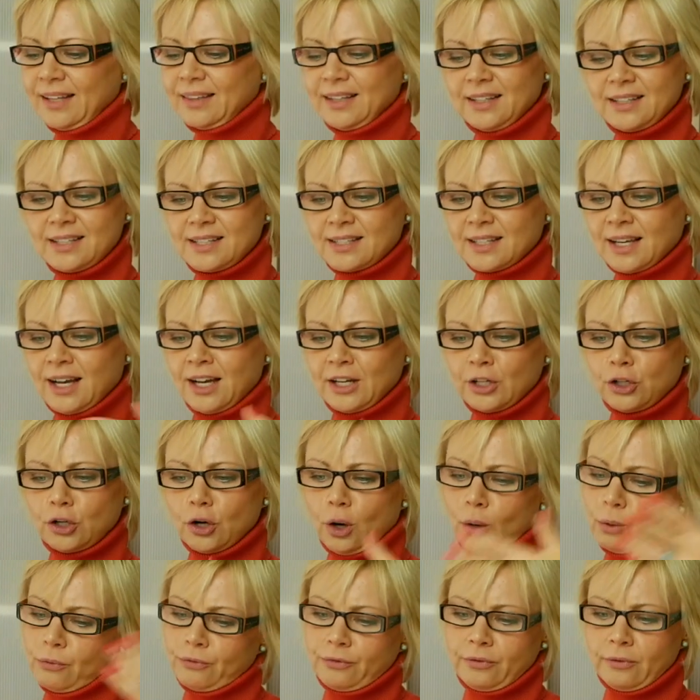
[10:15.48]
they say
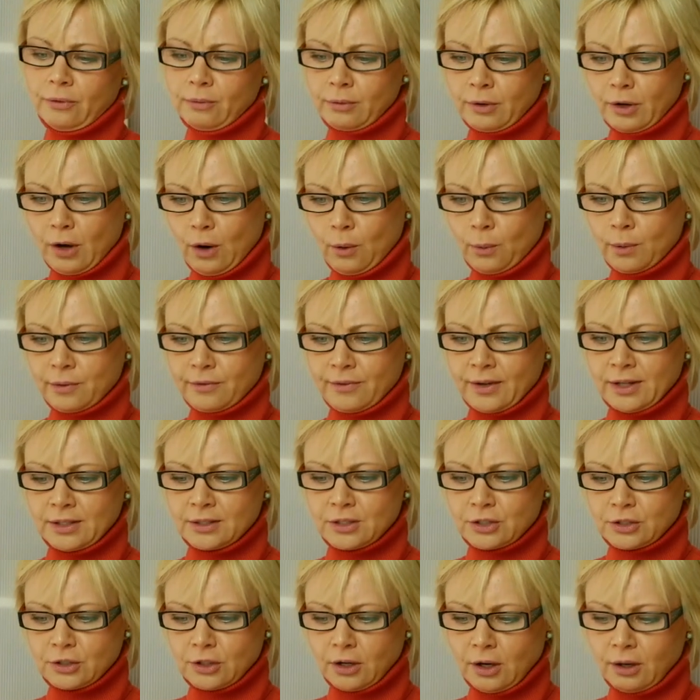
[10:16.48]
go with
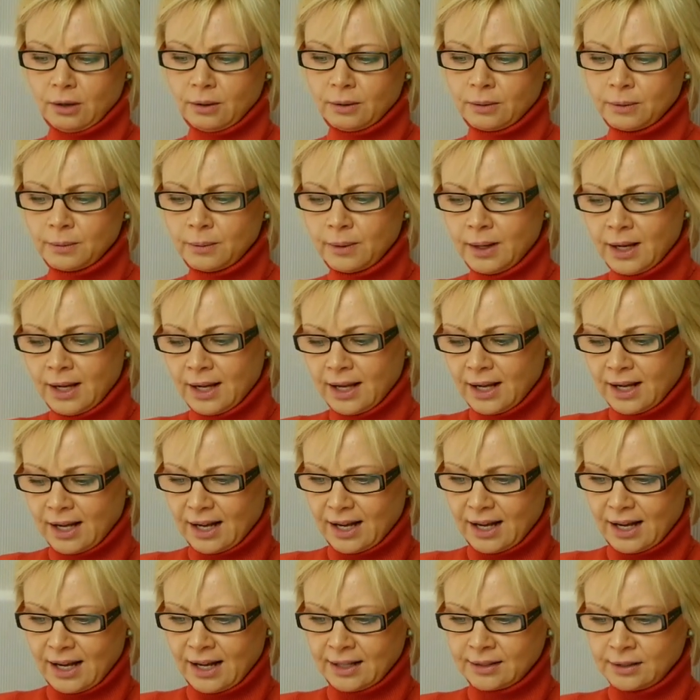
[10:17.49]
it, go
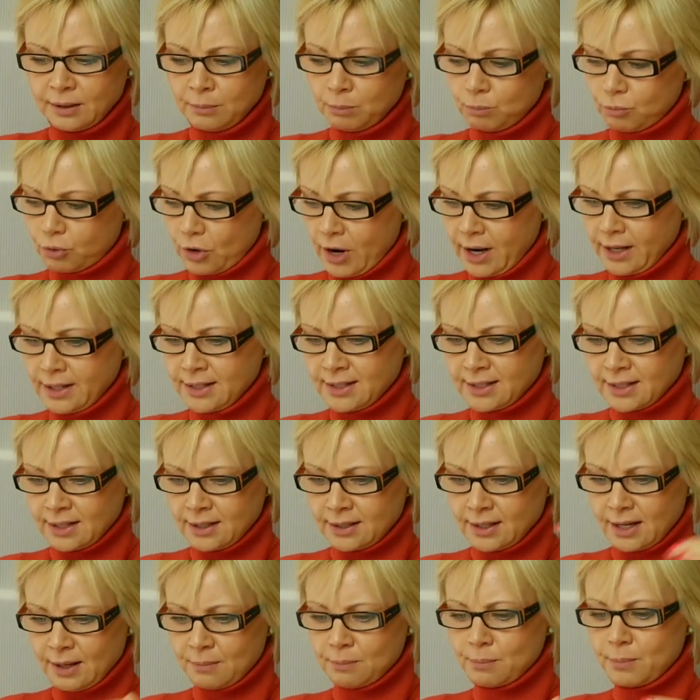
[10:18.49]
and embrace
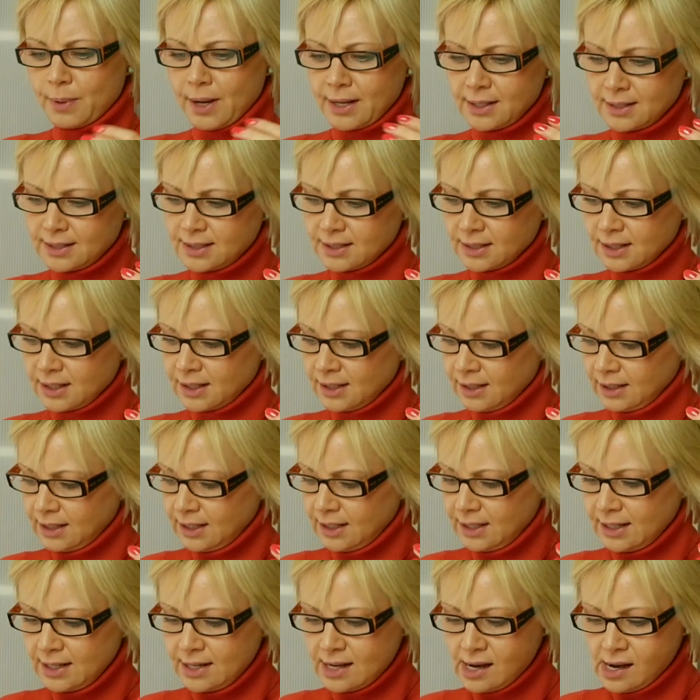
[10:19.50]
it. And
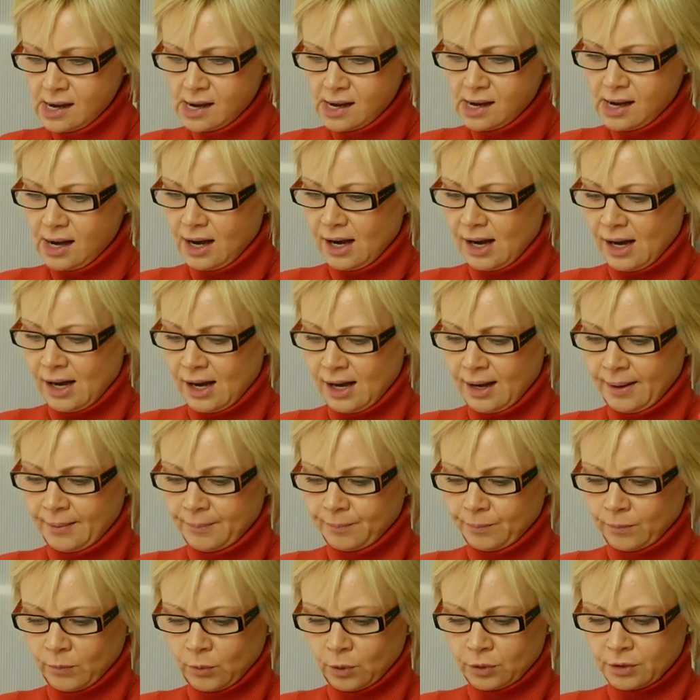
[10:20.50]
basically
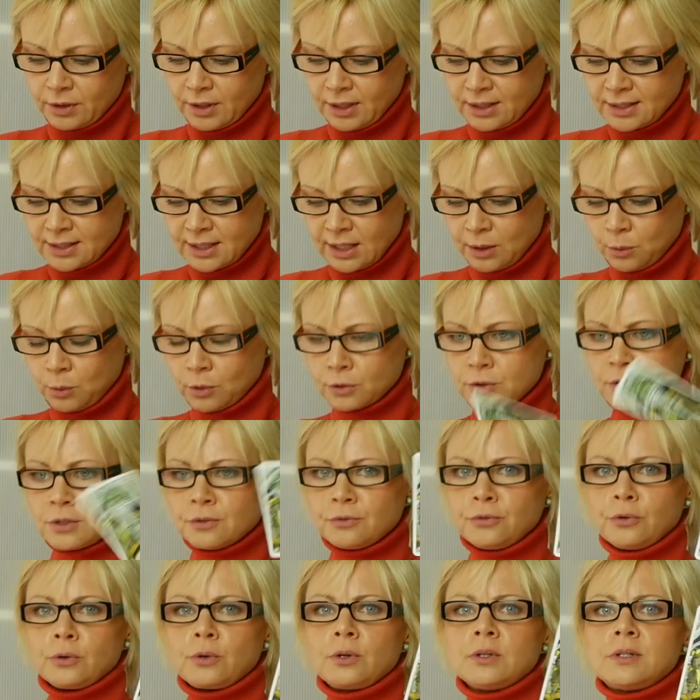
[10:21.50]
what they say, what
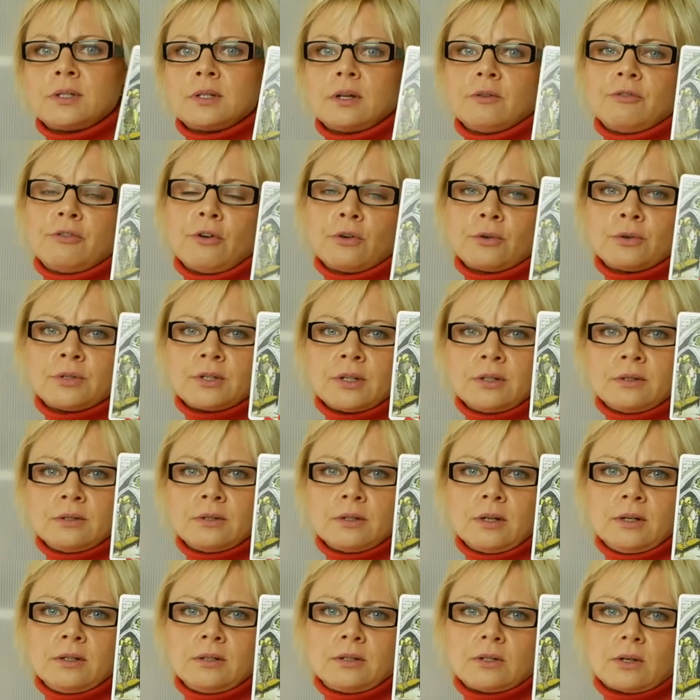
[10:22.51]
to focus
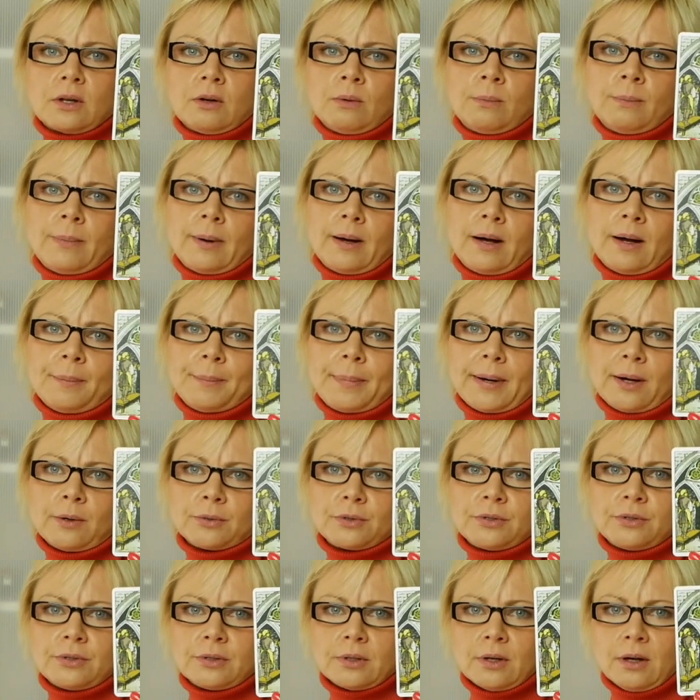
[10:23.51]
into, it's
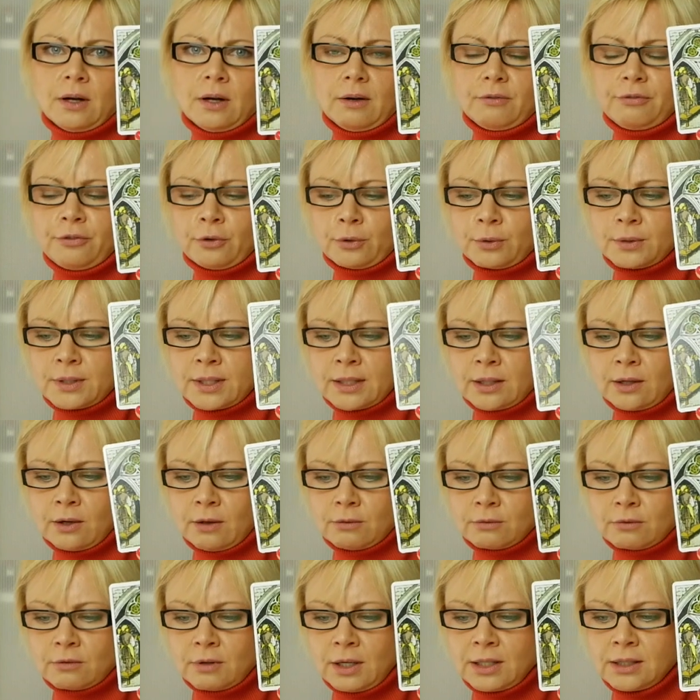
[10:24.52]
about focusing
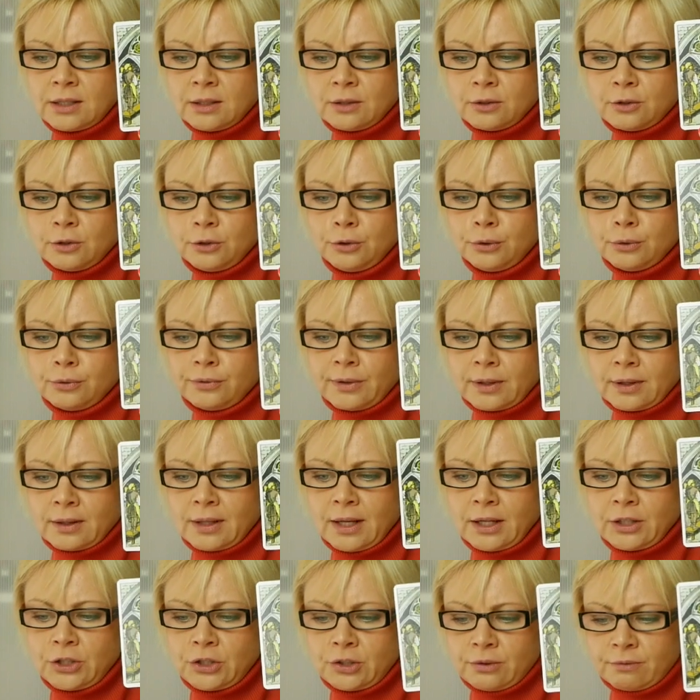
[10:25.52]
on creating the new
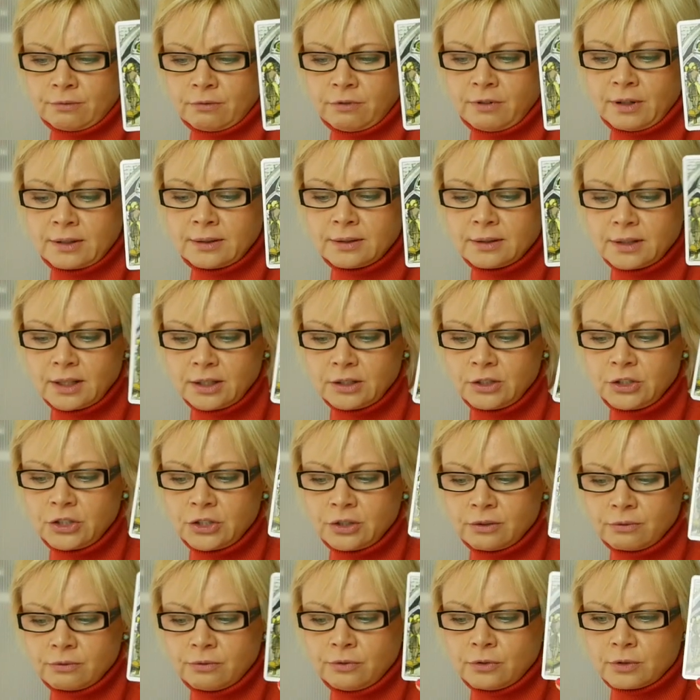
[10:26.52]
foundation
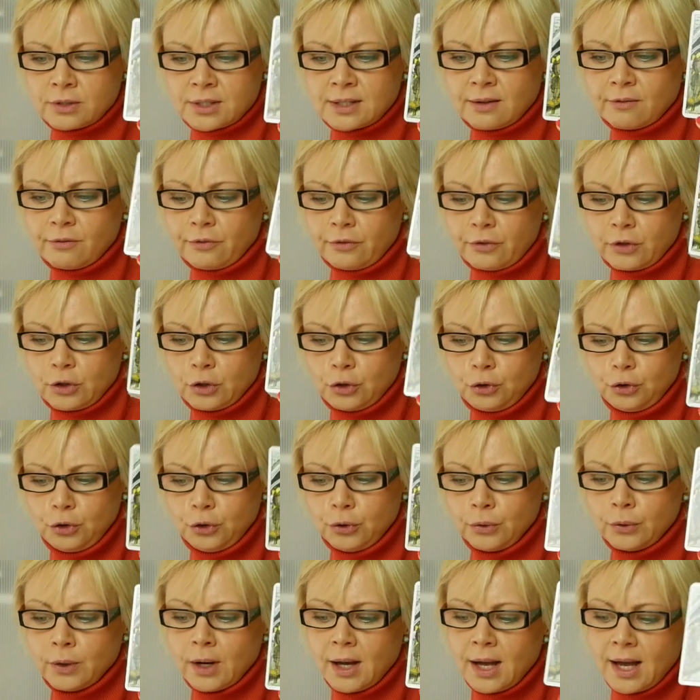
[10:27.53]
for something
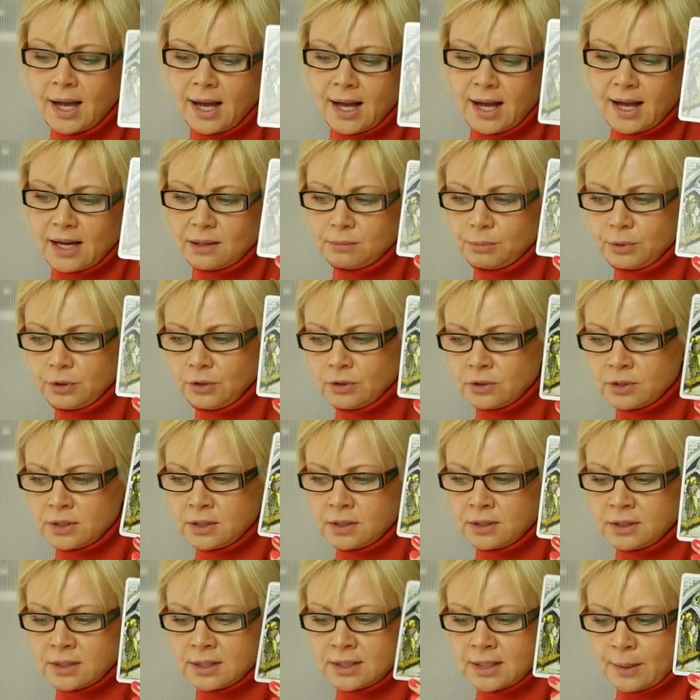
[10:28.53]
new. And because
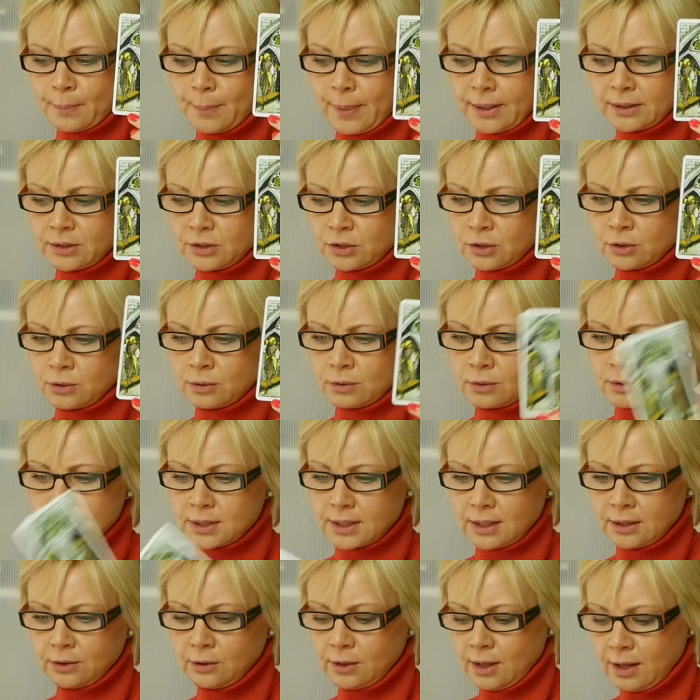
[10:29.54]
this is a
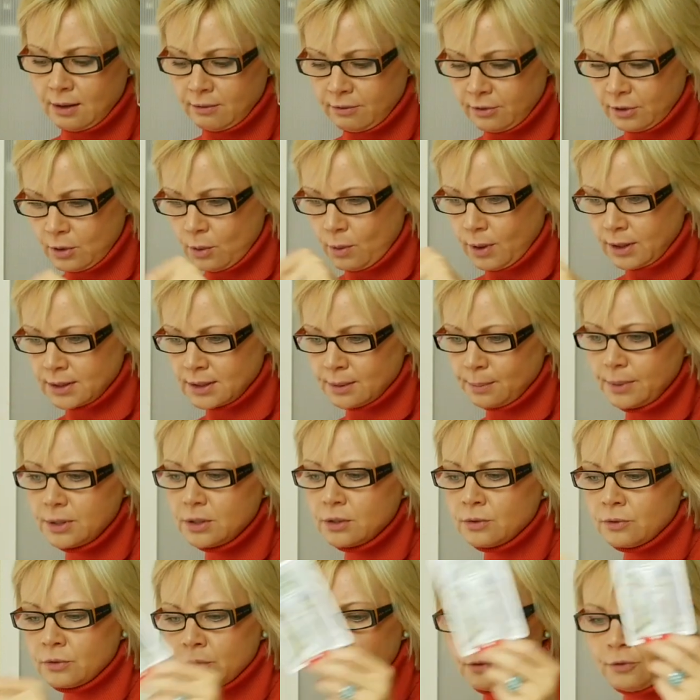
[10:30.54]
pentacles and you have quite a
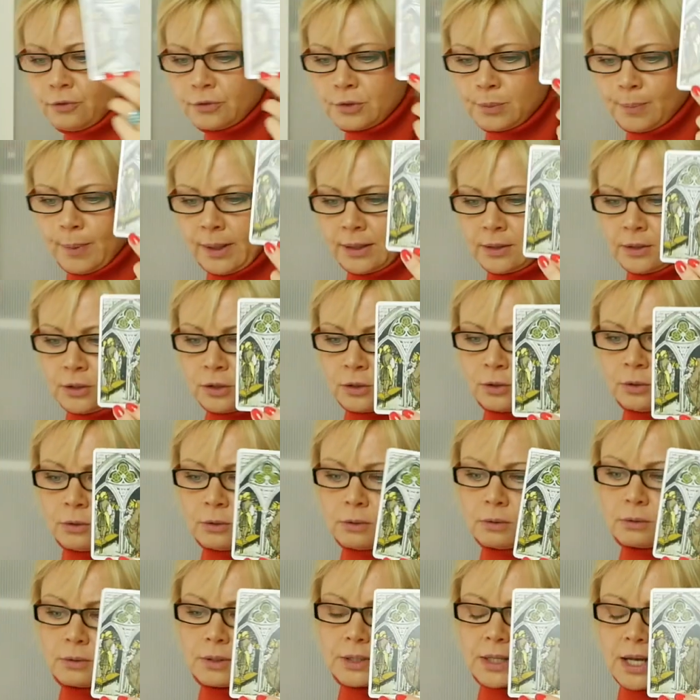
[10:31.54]
bit of those
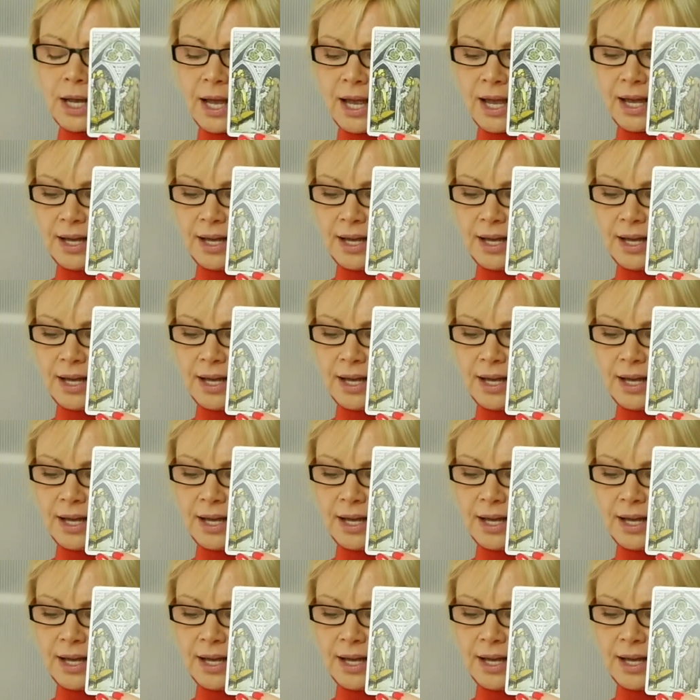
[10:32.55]
pentacles,